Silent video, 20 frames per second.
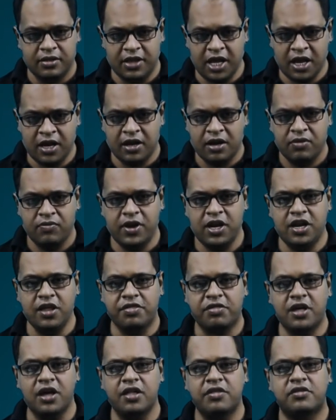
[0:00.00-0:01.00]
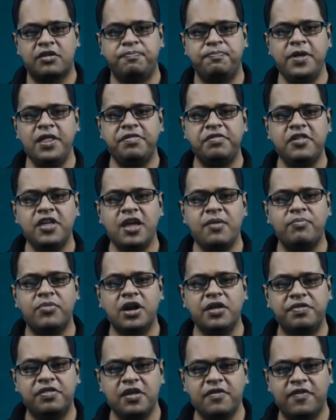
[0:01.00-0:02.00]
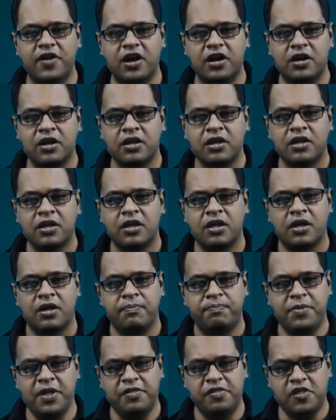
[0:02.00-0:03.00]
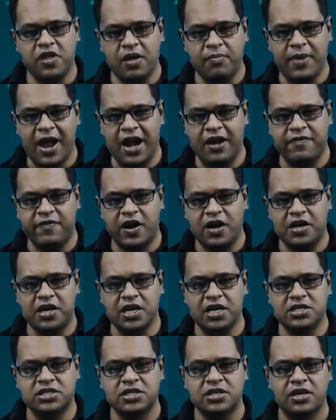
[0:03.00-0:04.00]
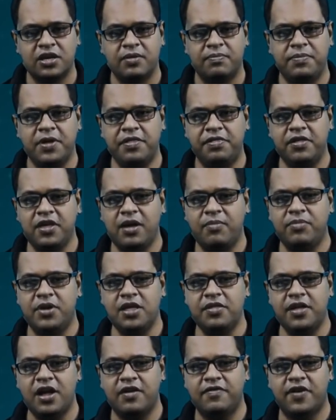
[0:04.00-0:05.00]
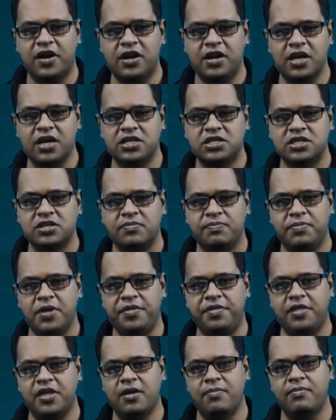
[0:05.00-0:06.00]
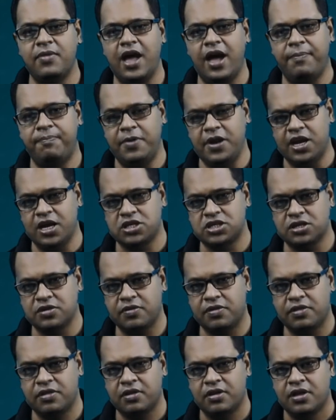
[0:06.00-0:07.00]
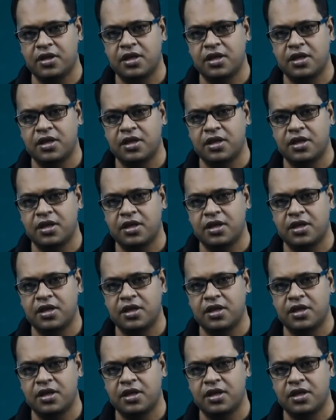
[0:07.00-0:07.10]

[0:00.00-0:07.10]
then we discussed PCM receiver, PCM advantage, PCM disadvantage, PCM applications.